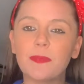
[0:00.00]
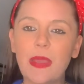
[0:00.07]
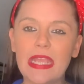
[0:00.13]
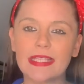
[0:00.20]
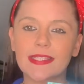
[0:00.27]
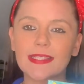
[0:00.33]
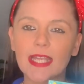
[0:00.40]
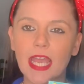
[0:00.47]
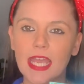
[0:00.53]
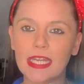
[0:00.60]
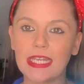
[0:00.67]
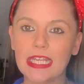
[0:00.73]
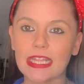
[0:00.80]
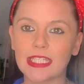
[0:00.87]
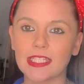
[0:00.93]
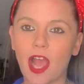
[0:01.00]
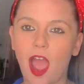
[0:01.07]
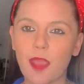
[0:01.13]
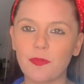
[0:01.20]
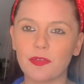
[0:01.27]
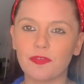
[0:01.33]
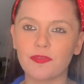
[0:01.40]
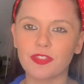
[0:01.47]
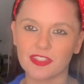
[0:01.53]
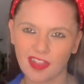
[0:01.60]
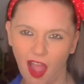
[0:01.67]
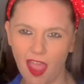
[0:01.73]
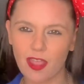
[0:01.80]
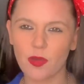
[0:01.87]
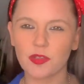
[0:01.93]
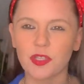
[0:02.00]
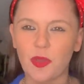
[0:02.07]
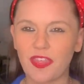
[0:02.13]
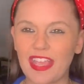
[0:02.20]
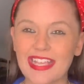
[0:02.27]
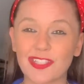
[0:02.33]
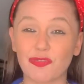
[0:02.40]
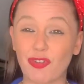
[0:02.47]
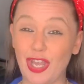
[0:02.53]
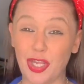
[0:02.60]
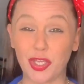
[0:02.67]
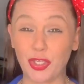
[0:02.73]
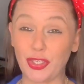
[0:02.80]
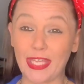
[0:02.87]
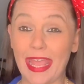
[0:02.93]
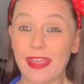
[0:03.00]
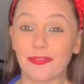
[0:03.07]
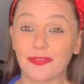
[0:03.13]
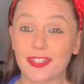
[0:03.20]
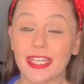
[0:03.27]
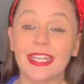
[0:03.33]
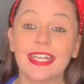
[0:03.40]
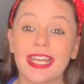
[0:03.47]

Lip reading: but it's certainly the type of style. So I think it's a really good gift.